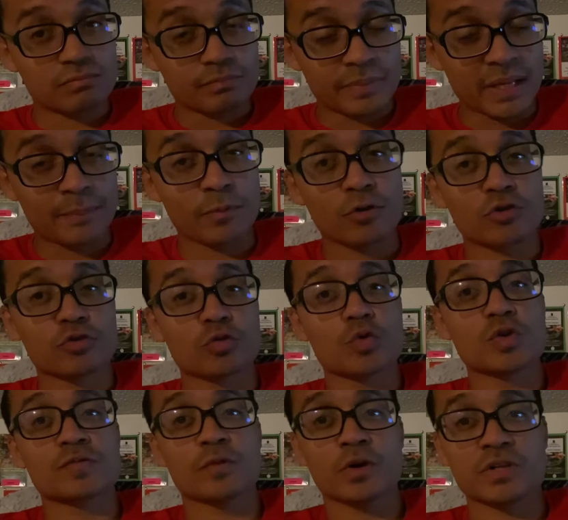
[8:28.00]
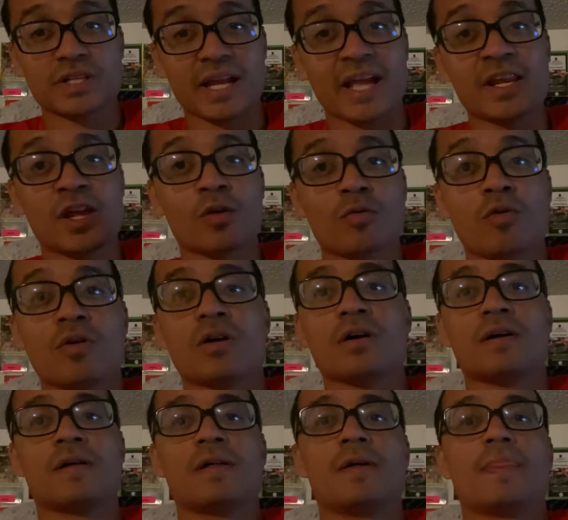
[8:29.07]
Pitbull Cruz versus Andy
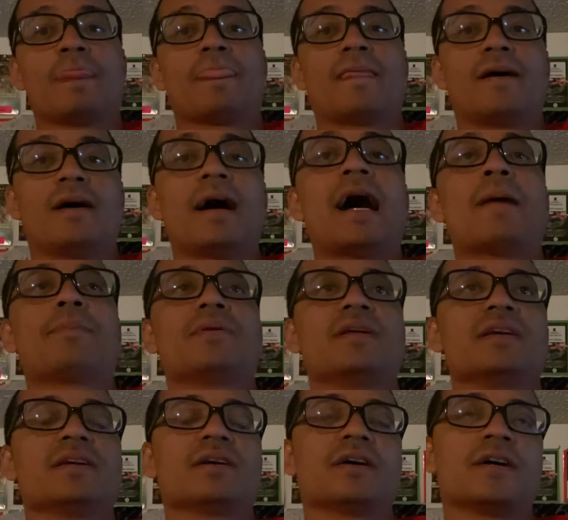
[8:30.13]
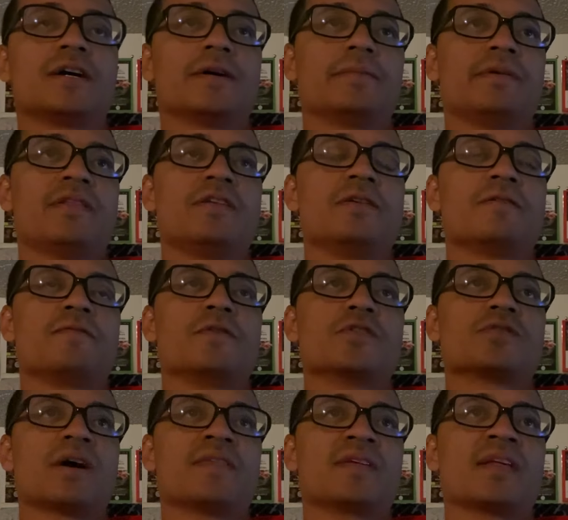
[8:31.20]
Hiraoka happening in the near
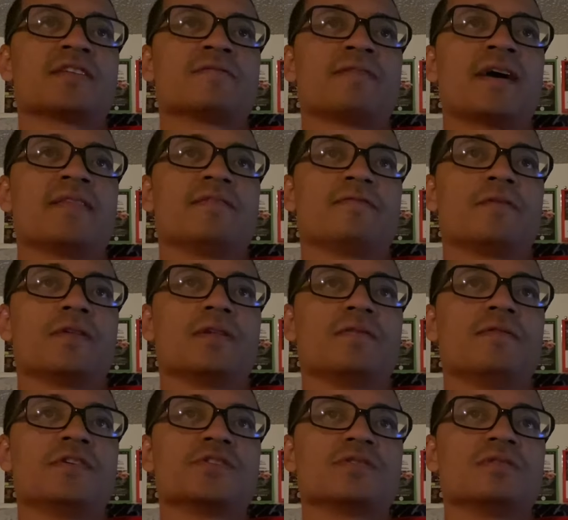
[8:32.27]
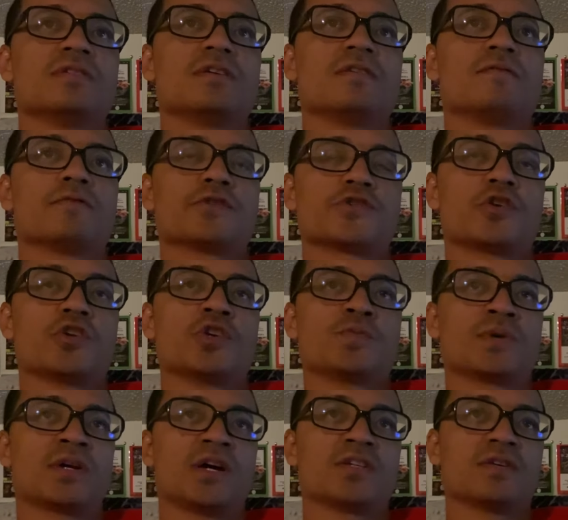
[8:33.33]
future. I think that's a fight for the division for sure, just
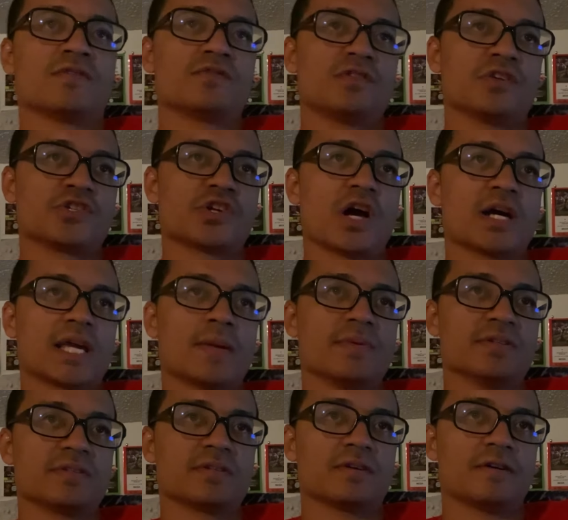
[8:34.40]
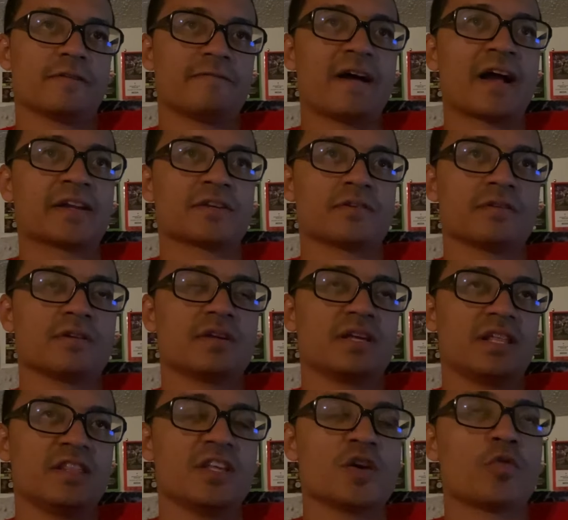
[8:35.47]
because of the Sean Gibbons factor
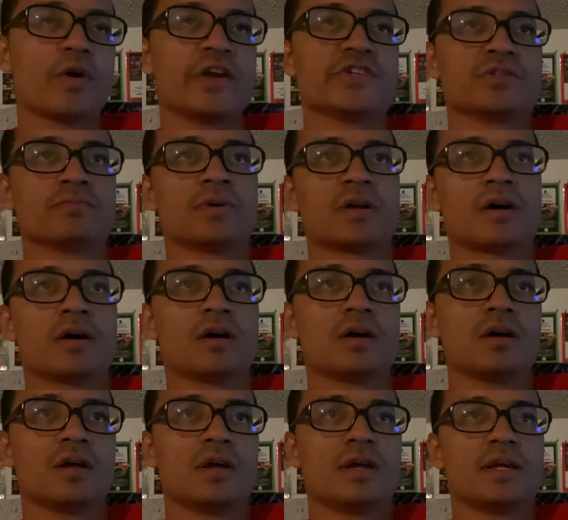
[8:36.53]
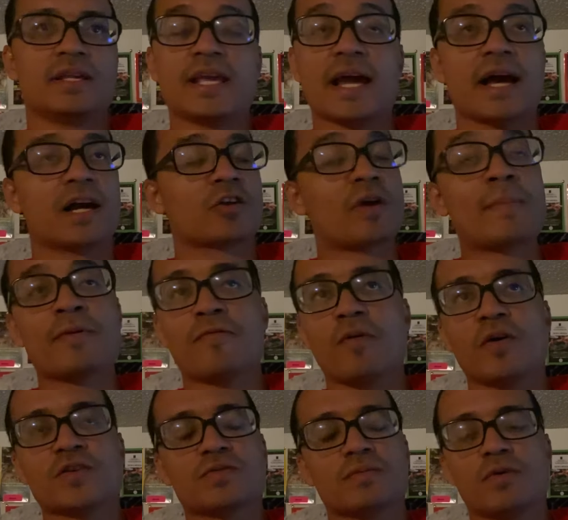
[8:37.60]
in the equation. But yeah, great
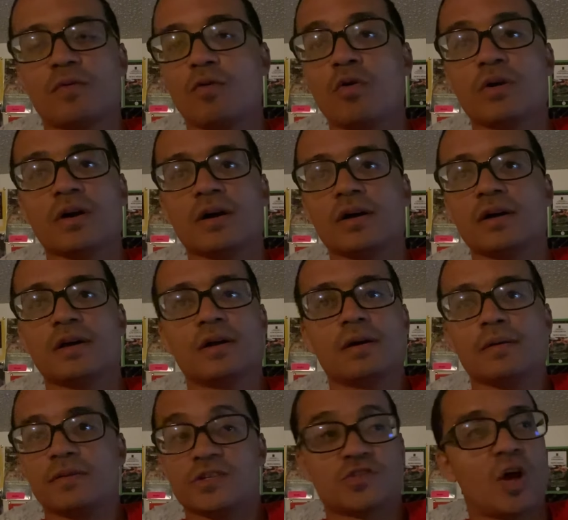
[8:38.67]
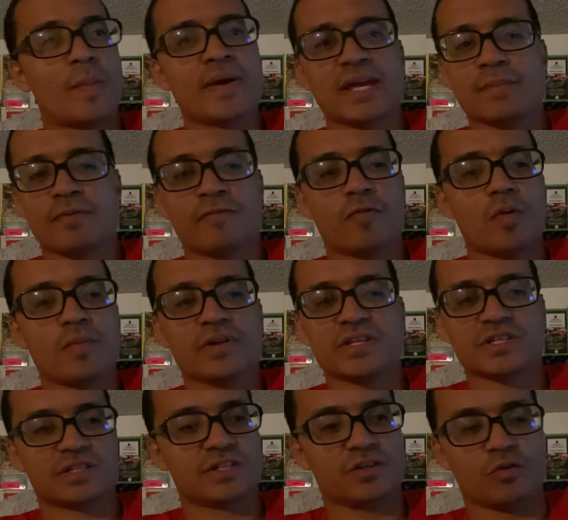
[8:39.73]
performance from Hiraoka. Star-making
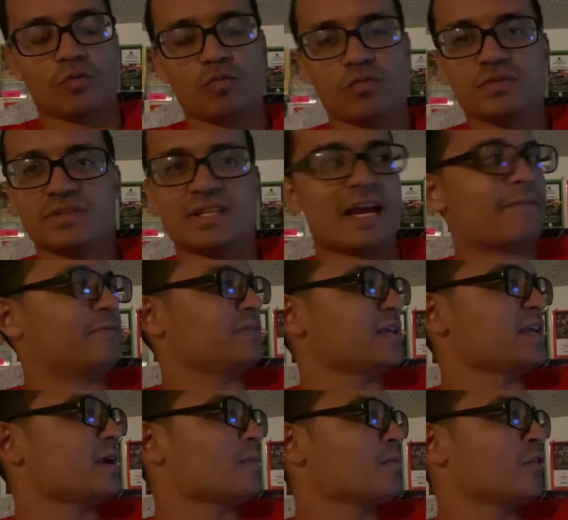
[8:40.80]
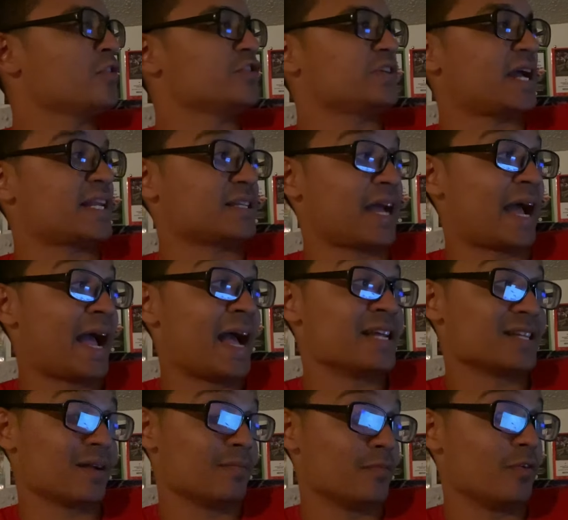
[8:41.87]
performance, you know, definitely emerged,
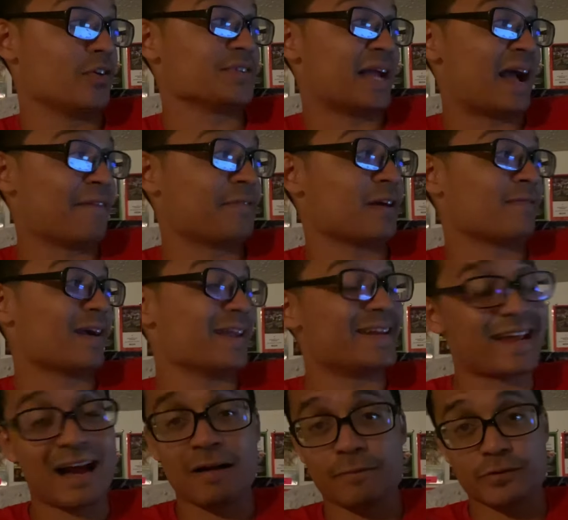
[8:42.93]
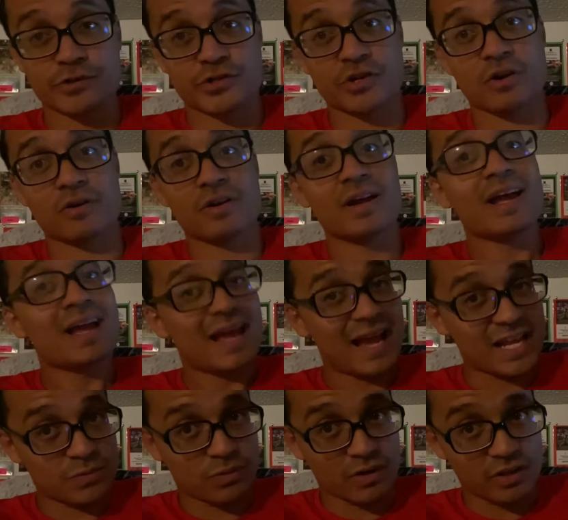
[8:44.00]
has emerged after that fight now for sure
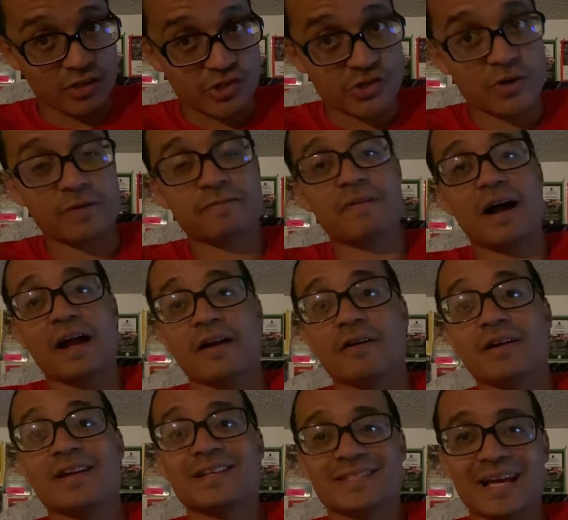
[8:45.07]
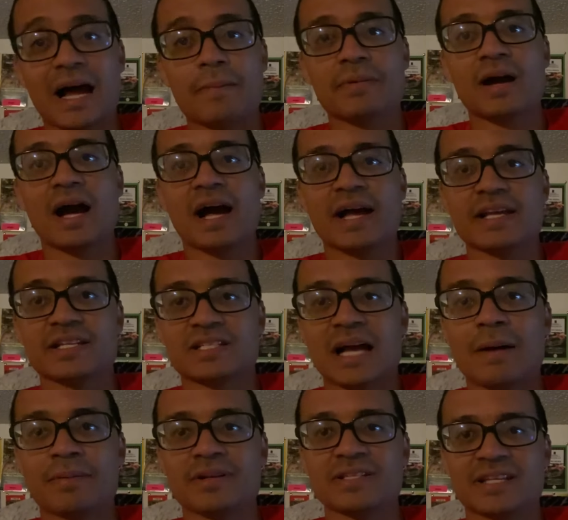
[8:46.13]
as one of the surefire top guys,
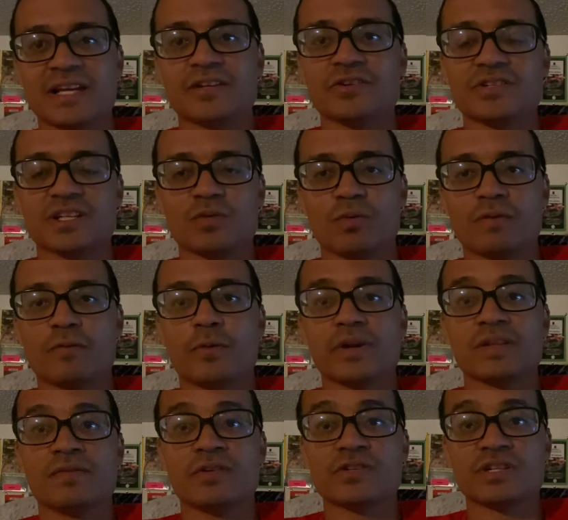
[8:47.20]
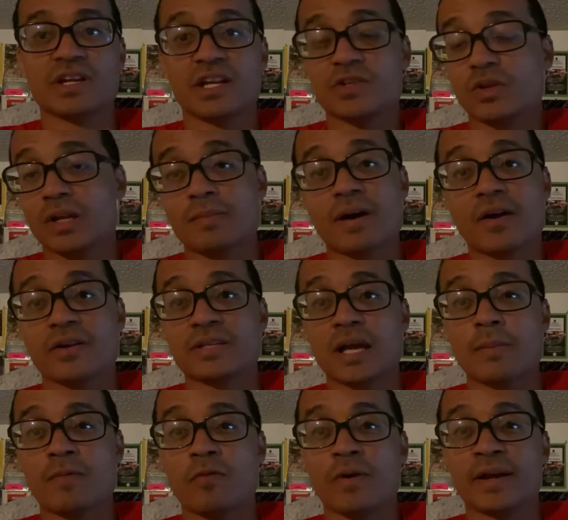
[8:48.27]
top contenders in the 140 division. And it's only a matter of
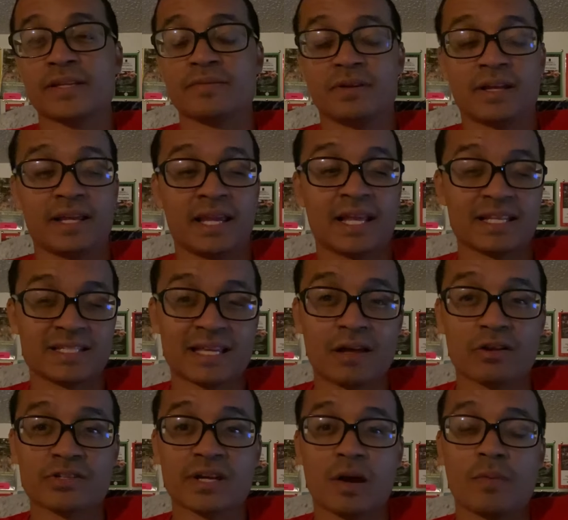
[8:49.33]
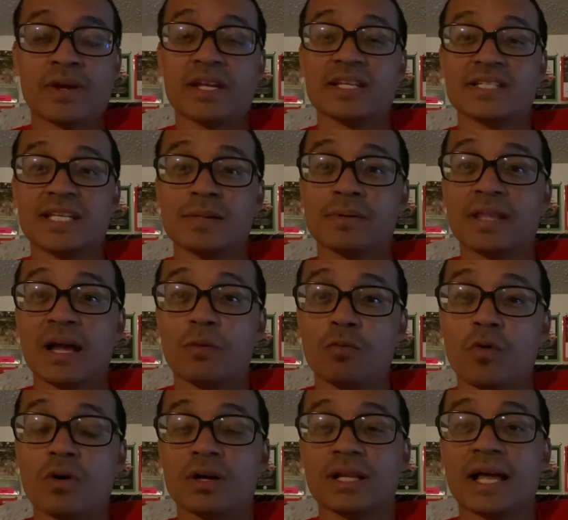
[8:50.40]
time before we get the title shot and we get to see him on that
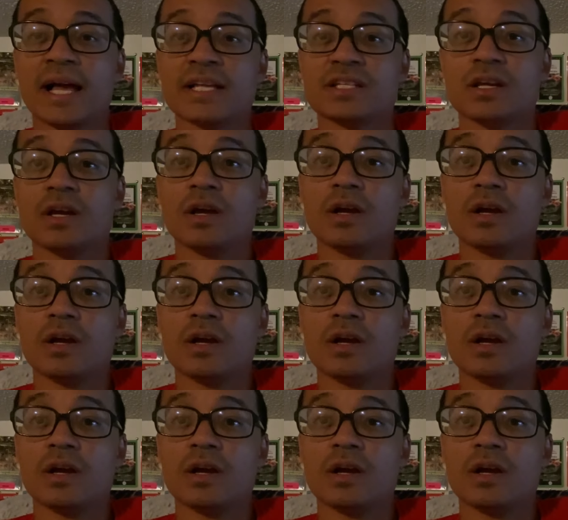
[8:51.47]
world-class